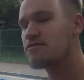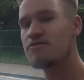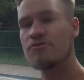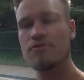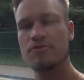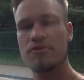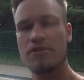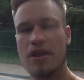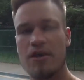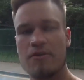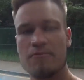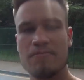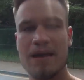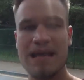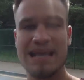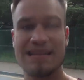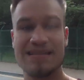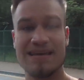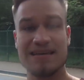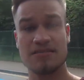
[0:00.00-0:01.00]
thought that I'd
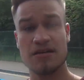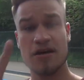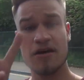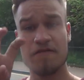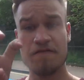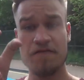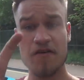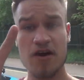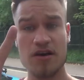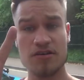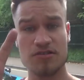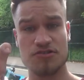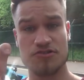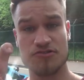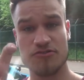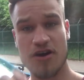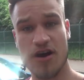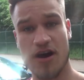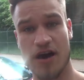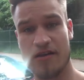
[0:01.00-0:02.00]
make this first
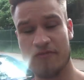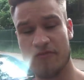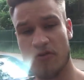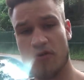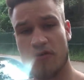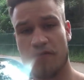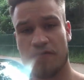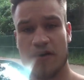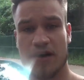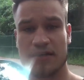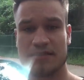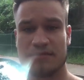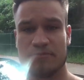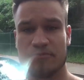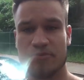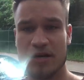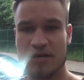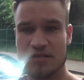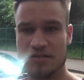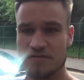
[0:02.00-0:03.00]
drive or first
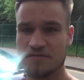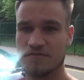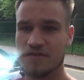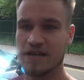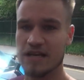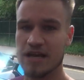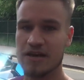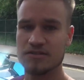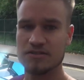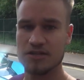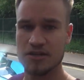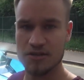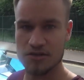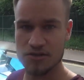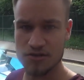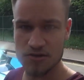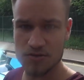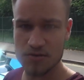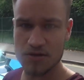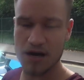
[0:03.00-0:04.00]
impressions video so that
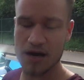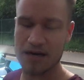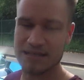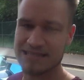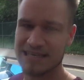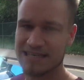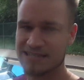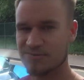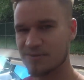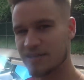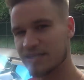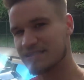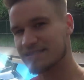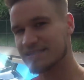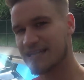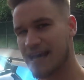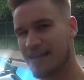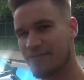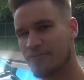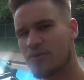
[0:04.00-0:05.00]
you guys get to
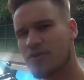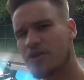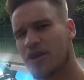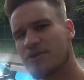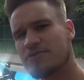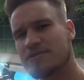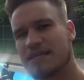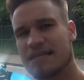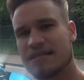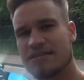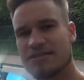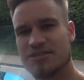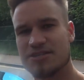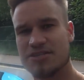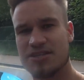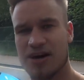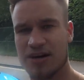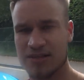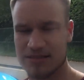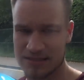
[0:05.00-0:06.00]
understand what goes into
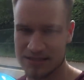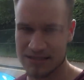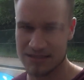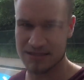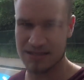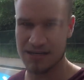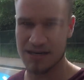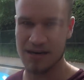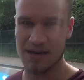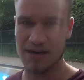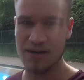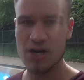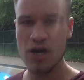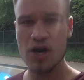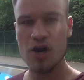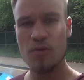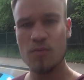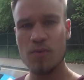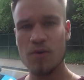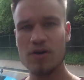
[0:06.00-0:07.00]
starting this car,
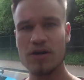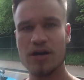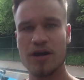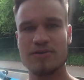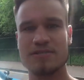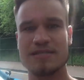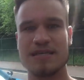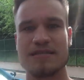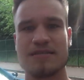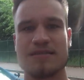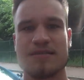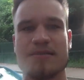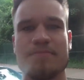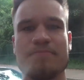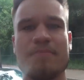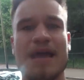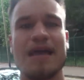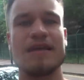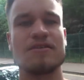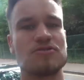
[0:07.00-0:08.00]
what goes into the
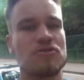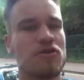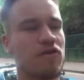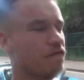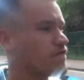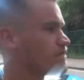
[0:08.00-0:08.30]
main sort of